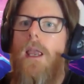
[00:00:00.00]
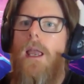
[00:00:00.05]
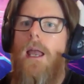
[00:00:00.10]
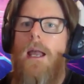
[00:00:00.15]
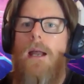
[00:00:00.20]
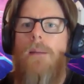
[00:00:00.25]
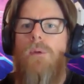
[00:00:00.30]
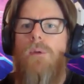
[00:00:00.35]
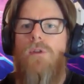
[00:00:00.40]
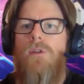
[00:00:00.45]

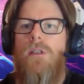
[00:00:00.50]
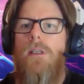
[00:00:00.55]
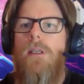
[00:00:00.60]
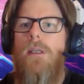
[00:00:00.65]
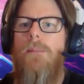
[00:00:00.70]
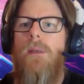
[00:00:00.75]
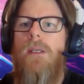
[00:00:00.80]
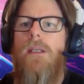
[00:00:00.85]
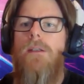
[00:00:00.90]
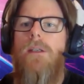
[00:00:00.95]
Apple's
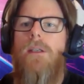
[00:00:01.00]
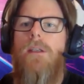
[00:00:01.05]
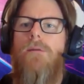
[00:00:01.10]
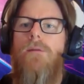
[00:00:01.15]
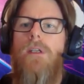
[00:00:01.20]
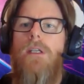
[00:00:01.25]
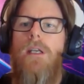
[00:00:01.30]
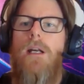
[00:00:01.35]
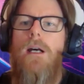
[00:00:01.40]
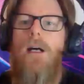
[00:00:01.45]
leap into the
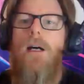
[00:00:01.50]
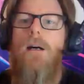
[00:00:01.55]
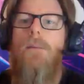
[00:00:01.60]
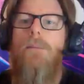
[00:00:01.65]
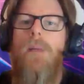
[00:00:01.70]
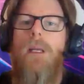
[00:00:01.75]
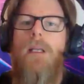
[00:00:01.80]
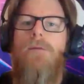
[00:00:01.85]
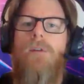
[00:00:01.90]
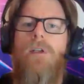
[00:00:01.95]
VR
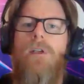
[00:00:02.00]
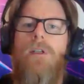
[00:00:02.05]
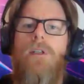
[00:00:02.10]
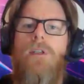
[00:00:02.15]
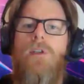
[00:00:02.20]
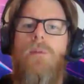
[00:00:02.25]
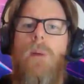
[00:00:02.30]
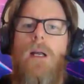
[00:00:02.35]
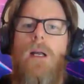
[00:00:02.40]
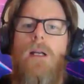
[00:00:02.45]
metaverse
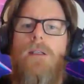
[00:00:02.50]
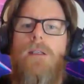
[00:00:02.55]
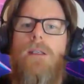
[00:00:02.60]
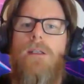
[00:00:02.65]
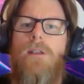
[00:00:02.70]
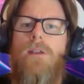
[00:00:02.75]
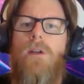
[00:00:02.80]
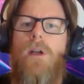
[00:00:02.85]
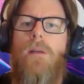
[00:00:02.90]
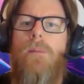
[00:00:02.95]
sparks
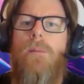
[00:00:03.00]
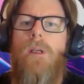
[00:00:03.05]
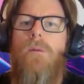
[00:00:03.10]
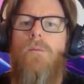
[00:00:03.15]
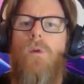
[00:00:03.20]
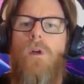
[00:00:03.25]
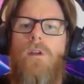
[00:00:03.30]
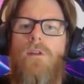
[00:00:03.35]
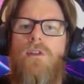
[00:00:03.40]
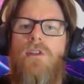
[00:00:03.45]
excitement,
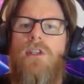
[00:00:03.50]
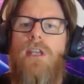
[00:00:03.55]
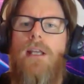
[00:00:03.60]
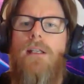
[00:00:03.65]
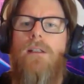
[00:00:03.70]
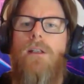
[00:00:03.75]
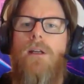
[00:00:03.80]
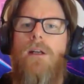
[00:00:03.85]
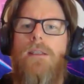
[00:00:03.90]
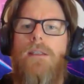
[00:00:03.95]
while
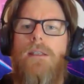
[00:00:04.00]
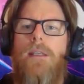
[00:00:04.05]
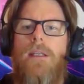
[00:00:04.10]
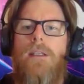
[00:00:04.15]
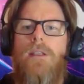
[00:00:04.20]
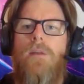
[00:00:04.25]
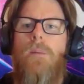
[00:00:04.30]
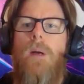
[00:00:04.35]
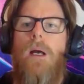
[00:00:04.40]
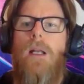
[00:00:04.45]
satellites
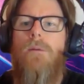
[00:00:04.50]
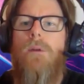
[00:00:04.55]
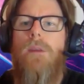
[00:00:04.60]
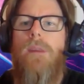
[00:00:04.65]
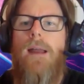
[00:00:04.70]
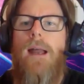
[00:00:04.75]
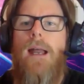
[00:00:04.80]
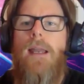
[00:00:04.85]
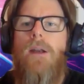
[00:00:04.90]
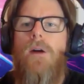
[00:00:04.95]
get smarter
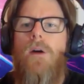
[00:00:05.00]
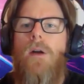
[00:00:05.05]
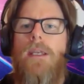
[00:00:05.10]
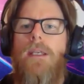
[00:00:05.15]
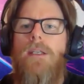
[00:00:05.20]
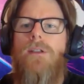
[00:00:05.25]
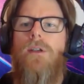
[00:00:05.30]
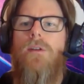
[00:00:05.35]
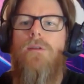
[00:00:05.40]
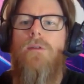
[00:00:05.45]
with AI
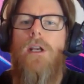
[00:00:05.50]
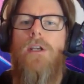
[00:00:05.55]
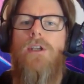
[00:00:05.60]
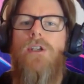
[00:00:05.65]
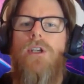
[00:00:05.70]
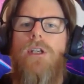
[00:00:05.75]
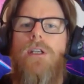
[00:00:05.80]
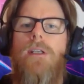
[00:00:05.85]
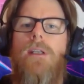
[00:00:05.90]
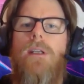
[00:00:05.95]

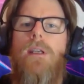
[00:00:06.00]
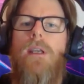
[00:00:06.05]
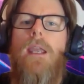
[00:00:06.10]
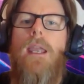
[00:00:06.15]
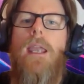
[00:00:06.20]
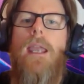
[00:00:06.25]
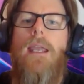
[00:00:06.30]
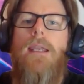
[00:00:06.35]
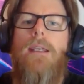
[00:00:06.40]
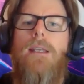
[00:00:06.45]
integration.
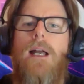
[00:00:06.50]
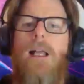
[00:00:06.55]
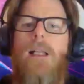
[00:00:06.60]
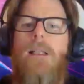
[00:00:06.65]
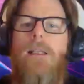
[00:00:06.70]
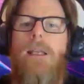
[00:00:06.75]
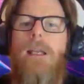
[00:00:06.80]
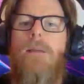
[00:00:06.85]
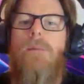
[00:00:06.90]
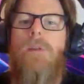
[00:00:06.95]
And
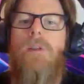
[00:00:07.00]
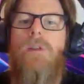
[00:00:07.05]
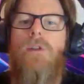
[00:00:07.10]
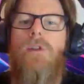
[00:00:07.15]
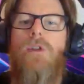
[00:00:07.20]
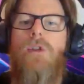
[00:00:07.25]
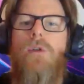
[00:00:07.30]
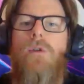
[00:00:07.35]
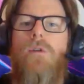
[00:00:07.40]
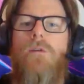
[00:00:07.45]
Gala Games'
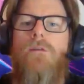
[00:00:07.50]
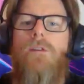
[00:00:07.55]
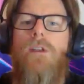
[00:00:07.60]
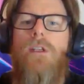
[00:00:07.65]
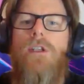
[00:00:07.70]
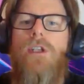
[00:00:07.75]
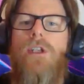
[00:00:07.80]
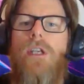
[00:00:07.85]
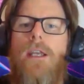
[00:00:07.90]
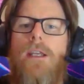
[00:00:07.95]
new
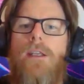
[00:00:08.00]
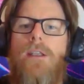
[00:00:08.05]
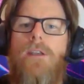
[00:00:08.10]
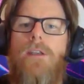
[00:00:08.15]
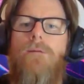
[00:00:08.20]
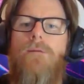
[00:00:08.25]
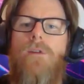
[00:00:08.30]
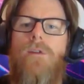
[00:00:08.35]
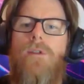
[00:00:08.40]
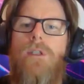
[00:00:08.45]

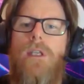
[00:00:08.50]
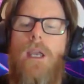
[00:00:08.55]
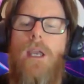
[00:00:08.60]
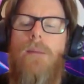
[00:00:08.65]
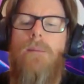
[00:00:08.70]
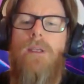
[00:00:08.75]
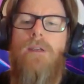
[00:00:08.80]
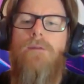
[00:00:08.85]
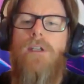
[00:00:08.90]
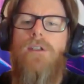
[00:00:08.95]
VGX-infused
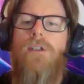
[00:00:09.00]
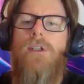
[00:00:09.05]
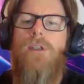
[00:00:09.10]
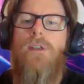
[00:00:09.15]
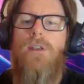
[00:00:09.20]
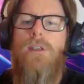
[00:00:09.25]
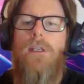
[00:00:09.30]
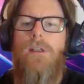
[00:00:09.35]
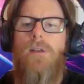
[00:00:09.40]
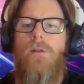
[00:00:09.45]
gaming
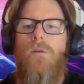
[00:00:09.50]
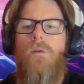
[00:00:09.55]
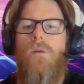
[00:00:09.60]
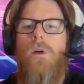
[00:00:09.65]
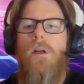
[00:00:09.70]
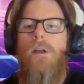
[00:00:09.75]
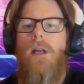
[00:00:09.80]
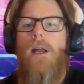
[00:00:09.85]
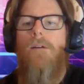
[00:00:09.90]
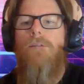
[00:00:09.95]
ventures
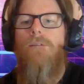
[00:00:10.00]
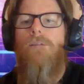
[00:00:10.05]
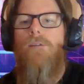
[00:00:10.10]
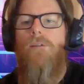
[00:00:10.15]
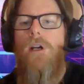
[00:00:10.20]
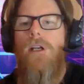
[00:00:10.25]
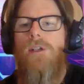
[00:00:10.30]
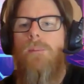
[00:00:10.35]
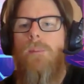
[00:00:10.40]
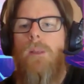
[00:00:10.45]
signal a
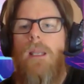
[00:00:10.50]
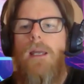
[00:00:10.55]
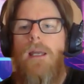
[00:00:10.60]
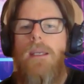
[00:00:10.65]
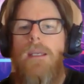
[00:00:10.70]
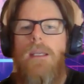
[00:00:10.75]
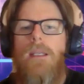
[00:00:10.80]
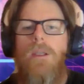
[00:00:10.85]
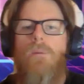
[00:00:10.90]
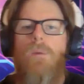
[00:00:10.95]
fresh play
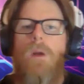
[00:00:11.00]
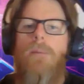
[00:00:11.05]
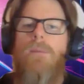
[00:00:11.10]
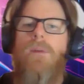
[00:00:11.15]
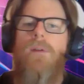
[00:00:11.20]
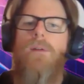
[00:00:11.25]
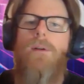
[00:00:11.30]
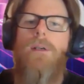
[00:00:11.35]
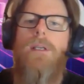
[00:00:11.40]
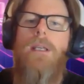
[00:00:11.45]
in the
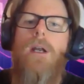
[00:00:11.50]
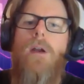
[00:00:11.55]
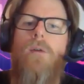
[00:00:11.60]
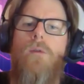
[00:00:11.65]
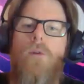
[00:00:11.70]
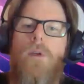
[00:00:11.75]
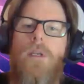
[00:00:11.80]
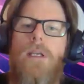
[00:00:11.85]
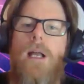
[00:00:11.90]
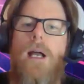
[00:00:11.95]
Web3
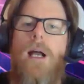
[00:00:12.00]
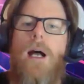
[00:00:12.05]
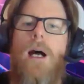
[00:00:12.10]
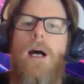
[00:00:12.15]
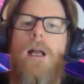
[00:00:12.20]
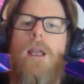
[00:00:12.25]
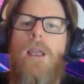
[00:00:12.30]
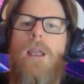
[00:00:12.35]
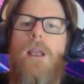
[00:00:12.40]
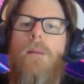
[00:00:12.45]
arena.
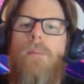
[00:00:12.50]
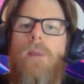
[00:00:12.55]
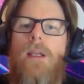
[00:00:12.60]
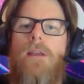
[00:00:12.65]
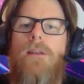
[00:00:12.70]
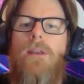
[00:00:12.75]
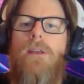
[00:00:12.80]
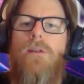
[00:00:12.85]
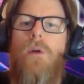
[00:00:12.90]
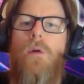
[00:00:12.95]

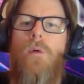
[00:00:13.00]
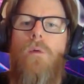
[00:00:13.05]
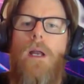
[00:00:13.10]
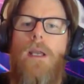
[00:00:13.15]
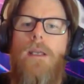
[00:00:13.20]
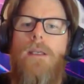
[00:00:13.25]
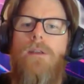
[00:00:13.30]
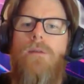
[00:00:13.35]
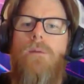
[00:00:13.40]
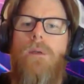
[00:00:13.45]
Plus, as
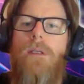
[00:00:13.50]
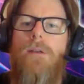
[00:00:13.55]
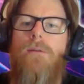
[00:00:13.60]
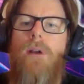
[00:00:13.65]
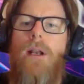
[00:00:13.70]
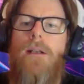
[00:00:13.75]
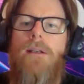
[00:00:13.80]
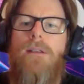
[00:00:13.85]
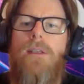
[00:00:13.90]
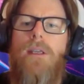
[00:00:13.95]
always, we
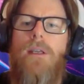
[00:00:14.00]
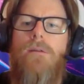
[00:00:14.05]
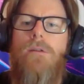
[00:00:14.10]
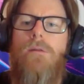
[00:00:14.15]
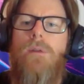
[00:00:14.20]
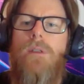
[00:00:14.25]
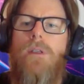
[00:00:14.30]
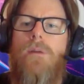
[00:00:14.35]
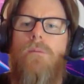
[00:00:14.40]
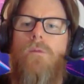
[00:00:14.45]
ground ourselves
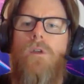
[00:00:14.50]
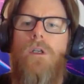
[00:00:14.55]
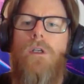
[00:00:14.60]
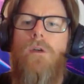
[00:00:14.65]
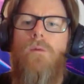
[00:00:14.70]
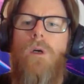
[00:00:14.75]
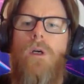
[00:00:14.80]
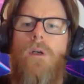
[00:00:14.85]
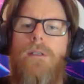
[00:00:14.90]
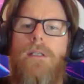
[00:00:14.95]
with some
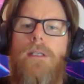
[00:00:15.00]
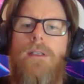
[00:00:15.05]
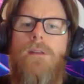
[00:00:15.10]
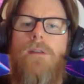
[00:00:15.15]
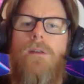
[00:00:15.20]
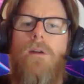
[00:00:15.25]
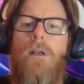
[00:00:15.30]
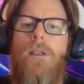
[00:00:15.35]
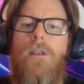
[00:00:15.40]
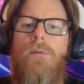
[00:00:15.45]
real-world
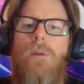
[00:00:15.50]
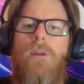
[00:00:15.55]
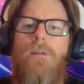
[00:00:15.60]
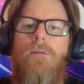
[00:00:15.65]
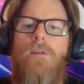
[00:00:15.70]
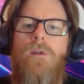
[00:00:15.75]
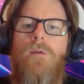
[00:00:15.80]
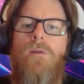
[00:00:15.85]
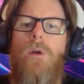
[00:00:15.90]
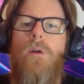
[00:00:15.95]
insights with a
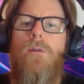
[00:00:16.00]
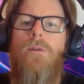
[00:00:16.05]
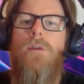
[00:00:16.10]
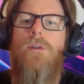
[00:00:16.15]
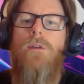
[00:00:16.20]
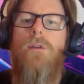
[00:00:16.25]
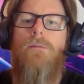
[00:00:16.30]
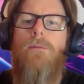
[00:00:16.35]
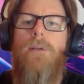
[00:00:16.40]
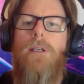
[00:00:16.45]
few
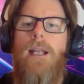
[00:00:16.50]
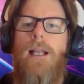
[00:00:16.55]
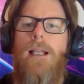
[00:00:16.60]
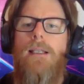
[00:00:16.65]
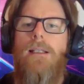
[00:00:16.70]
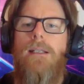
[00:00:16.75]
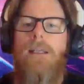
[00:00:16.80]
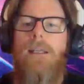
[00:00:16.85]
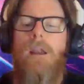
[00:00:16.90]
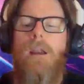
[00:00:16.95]
doses of
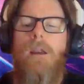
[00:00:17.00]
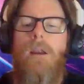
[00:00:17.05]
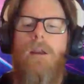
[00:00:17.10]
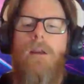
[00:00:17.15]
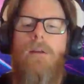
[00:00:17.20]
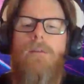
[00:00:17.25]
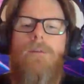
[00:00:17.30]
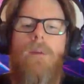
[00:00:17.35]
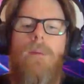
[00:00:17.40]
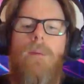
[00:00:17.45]
reality
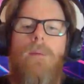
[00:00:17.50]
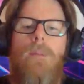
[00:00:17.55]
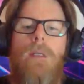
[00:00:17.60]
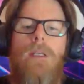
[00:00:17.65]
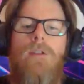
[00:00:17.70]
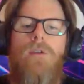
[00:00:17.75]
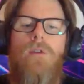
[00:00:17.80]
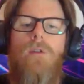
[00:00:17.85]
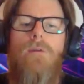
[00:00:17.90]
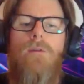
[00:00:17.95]
from the
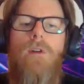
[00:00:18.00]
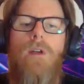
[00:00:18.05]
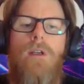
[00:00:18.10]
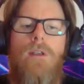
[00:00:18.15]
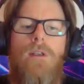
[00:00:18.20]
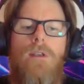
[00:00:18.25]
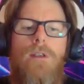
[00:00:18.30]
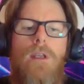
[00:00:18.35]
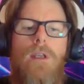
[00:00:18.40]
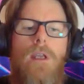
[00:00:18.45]

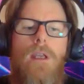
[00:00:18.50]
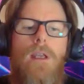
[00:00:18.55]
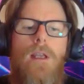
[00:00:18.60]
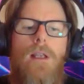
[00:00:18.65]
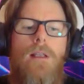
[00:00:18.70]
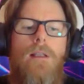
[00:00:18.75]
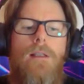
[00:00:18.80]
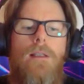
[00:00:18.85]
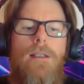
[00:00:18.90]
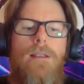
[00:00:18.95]
Meatsuitaverse.
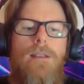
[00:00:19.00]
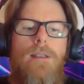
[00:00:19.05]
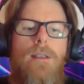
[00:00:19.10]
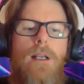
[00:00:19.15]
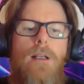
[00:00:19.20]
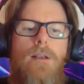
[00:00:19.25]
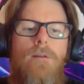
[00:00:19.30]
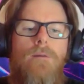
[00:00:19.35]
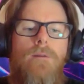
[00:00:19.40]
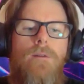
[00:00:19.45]
Let's
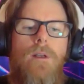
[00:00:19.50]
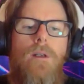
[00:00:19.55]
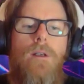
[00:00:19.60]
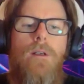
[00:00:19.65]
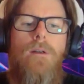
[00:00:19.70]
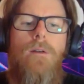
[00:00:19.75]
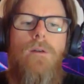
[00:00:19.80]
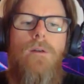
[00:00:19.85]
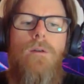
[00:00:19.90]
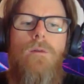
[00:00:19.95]
start off, like
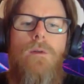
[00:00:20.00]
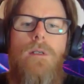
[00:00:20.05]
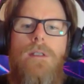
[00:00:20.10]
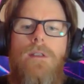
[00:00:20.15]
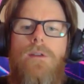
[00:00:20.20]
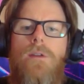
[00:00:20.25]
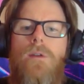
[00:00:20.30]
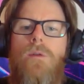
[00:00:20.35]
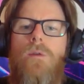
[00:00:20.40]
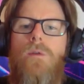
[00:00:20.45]
I
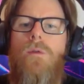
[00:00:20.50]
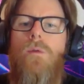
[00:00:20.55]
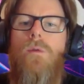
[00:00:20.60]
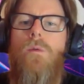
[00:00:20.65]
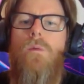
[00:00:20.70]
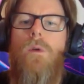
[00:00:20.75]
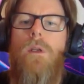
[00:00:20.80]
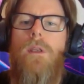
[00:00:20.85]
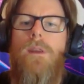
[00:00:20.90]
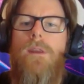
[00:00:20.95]
always do,
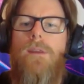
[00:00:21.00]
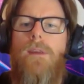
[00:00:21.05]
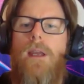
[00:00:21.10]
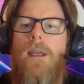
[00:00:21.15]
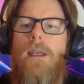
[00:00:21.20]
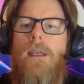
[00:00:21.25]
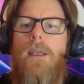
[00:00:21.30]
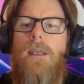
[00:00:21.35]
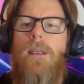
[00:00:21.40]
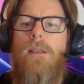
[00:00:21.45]
with
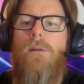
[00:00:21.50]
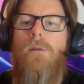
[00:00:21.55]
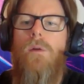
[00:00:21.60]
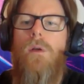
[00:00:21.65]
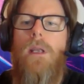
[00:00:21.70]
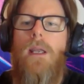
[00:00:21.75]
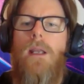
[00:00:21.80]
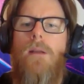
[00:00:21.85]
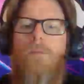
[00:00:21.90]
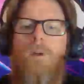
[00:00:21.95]
a
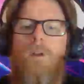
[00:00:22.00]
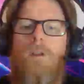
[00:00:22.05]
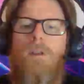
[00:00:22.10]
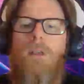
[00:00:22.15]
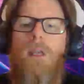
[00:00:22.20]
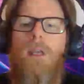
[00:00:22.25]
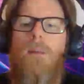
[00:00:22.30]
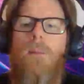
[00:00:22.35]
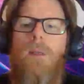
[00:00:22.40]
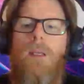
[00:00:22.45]
look at what's
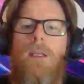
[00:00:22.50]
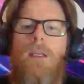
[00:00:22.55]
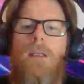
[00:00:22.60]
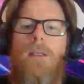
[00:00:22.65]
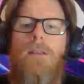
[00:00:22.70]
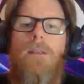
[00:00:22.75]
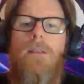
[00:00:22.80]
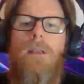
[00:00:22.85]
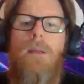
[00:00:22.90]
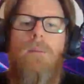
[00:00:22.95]
happening
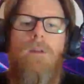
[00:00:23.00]
in some